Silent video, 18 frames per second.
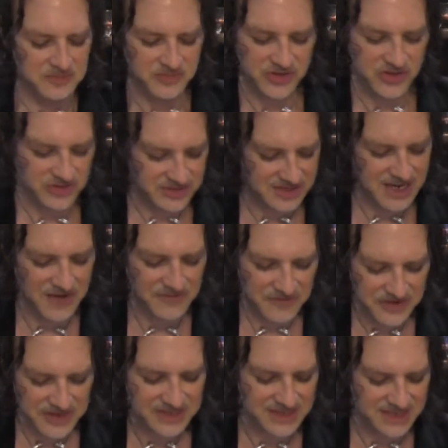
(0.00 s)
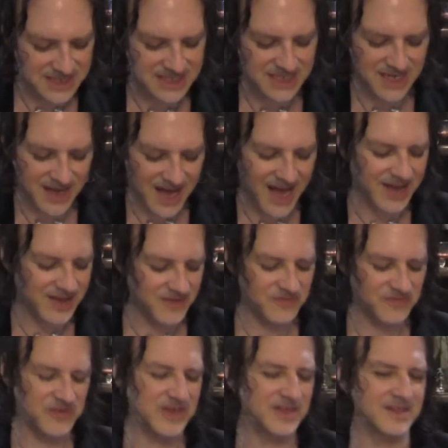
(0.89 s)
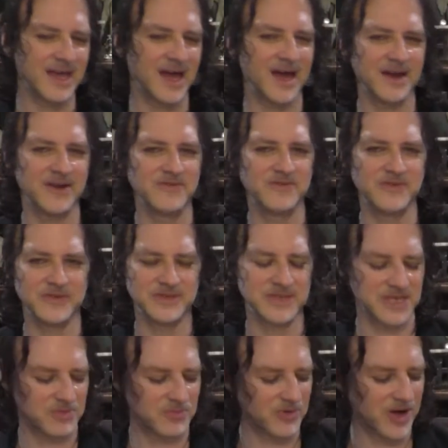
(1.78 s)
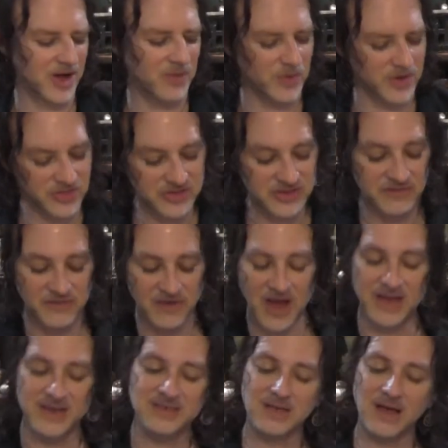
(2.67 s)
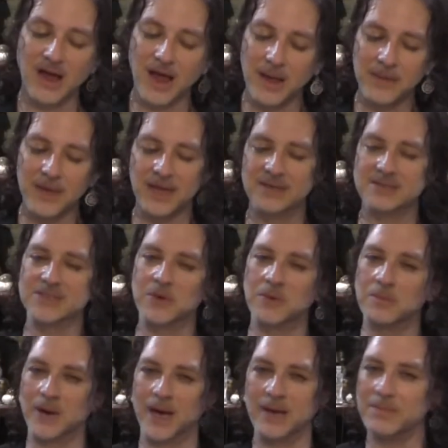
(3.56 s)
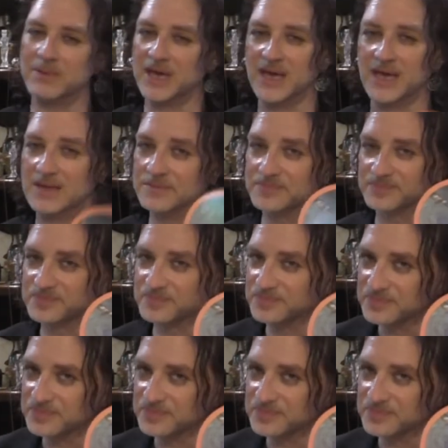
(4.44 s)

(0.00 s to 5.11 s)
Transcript: You definitely, uh, I could feel that. And for Libra, with divine timing. So it might be